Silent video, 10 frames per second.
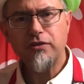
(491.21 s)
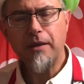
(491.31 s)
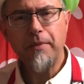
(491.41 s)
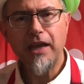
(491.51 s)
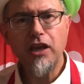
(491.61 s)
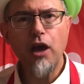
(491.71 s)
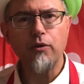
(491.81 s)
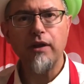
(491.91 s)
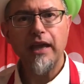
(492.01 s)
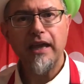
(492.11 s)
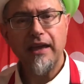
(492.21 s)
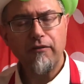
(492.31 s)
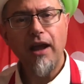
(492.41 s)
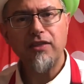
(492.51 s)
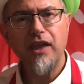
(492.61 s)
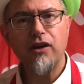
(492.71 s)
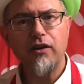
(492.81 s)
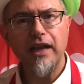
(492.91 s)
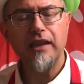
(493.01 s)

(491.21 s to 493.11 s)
send me a note right there